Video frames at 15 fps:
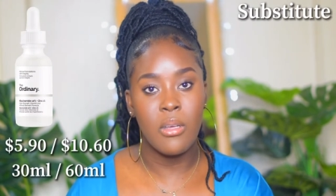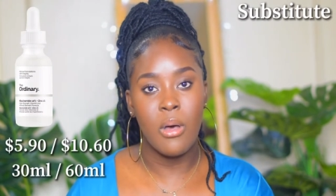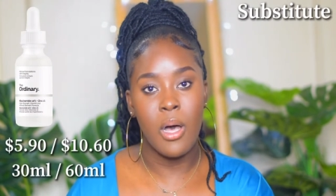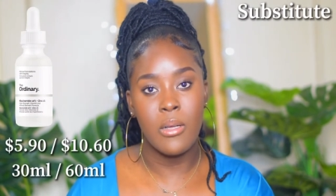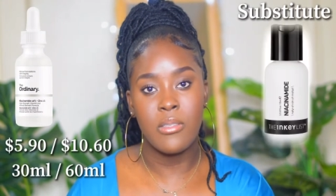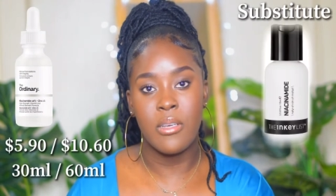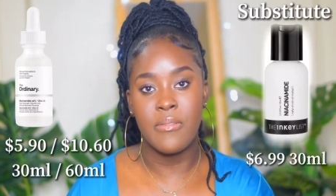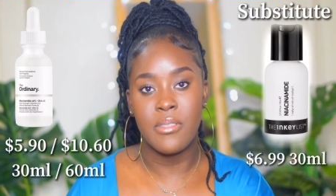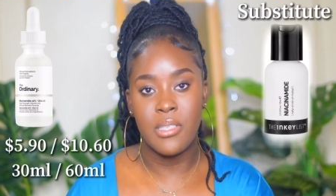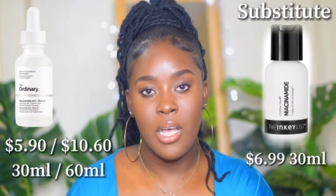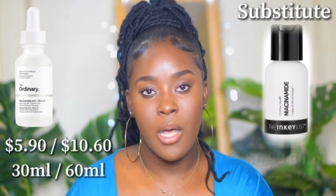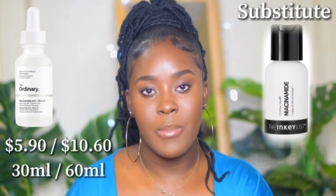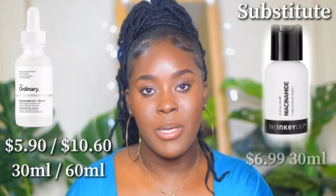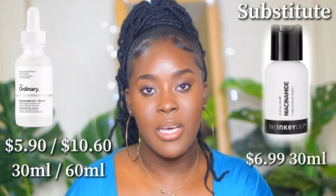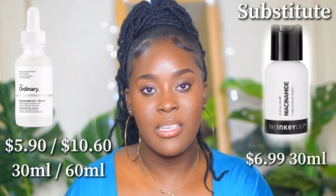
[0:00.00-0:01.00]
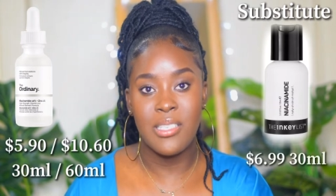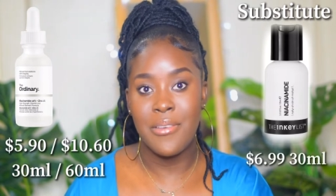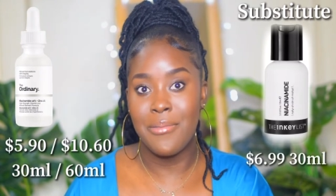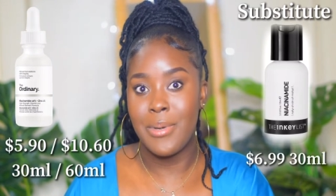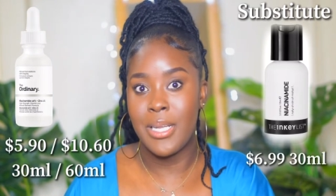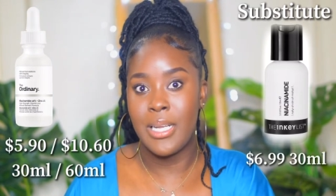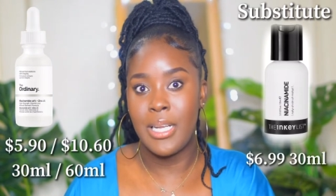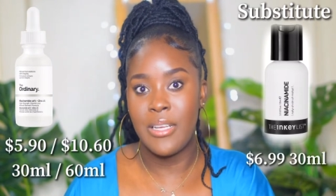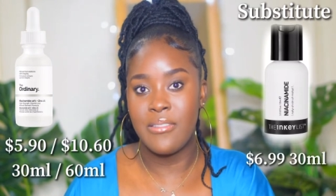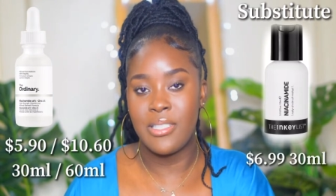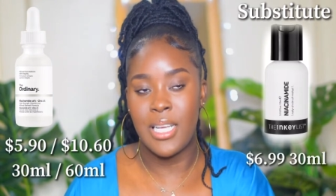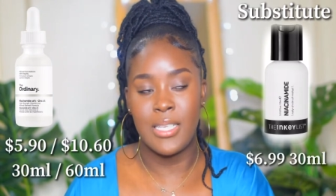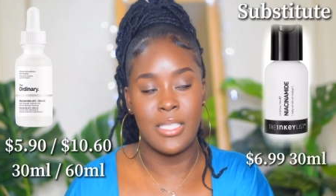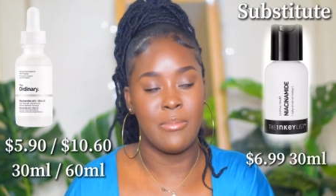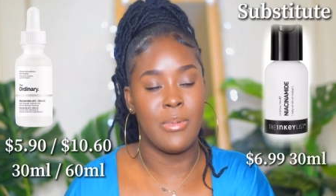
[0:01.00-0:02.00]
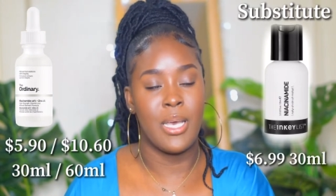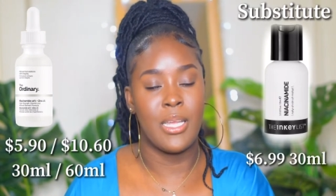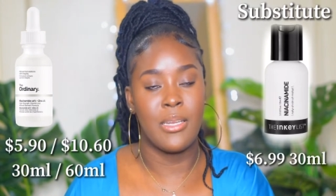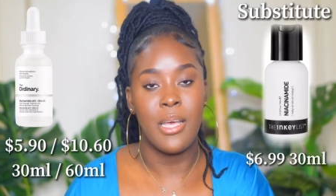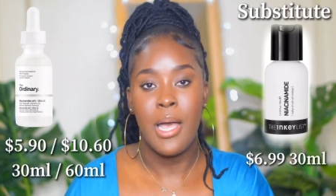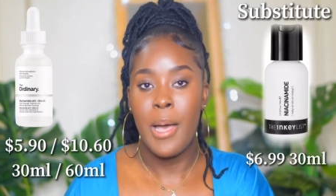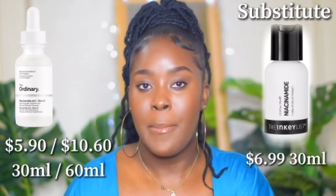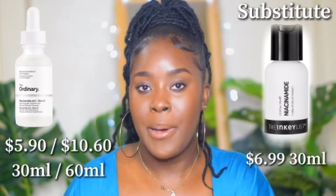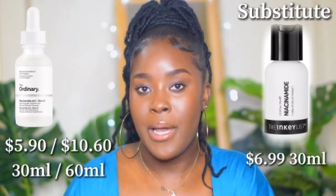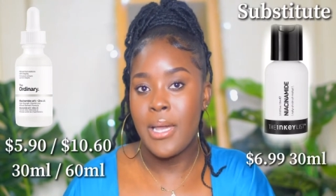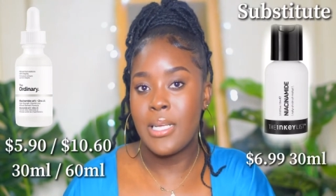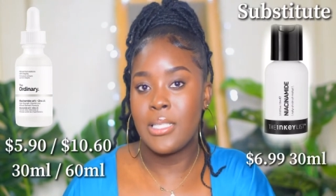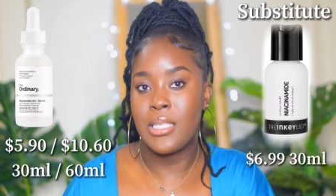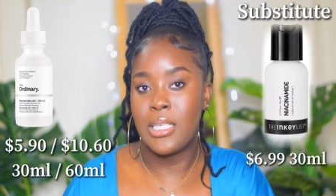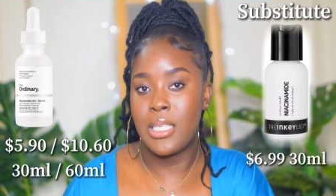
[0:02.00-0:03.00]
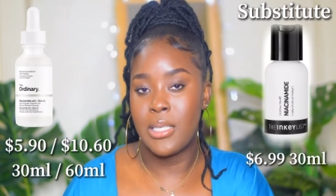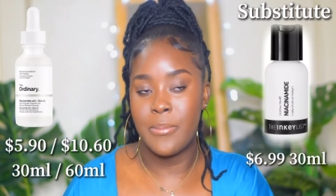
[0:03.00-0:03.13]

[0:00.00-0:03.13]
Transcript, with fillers: out of stock because everybody loves niacinamide apparently